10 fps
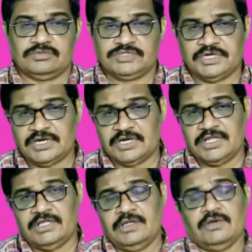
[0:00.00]

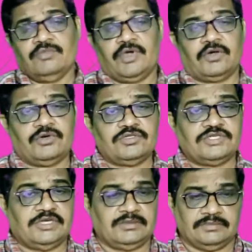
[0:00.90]
Generally we are
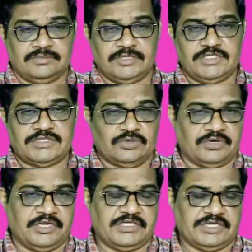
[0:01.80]
using these
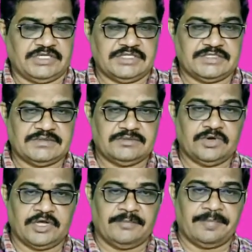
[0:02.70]
notations.
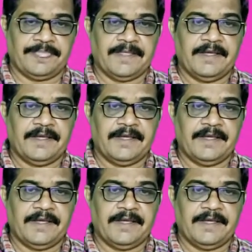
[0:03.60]
Okay.